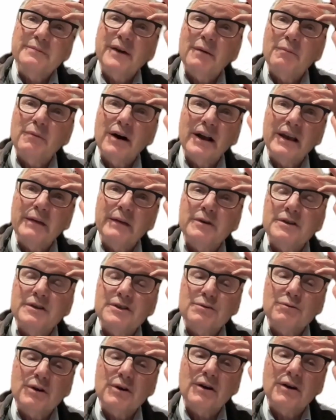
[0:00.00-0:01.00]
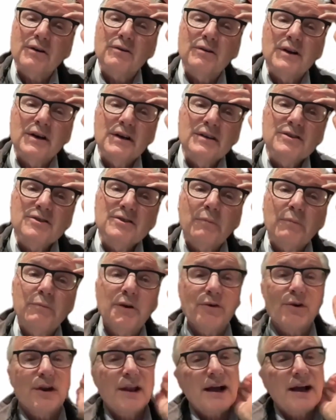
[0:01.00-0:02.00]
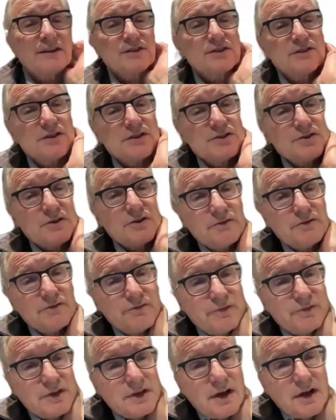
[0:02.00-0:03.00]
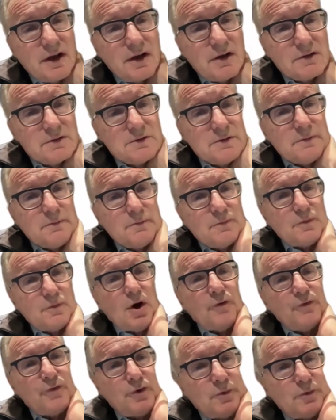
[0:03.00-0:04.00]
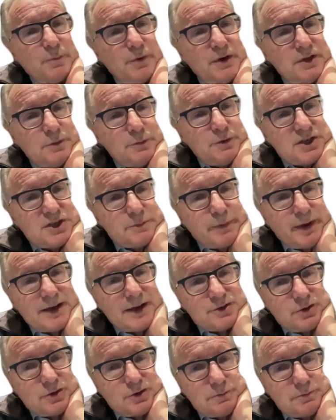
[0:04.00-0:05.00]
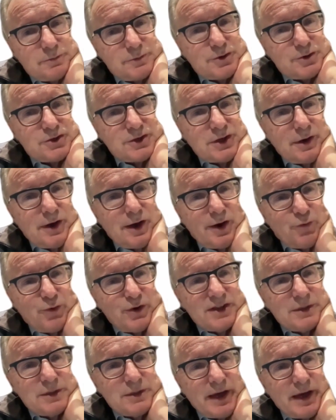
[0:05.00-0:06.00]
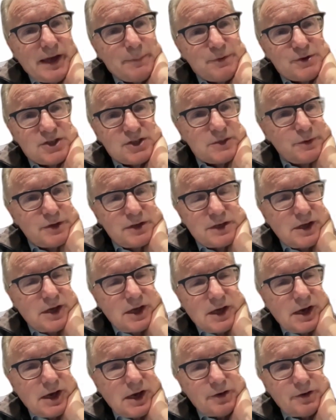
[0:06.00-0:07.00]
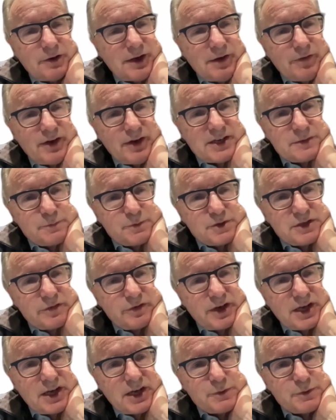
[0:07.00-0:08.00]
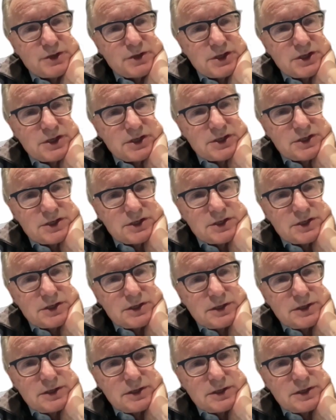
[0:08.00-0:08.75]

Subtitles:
about my limit as well. So I'm a bit reluctant to sort of, offer opinion, which is based on, because I read the papers, but I don't have specific expertise.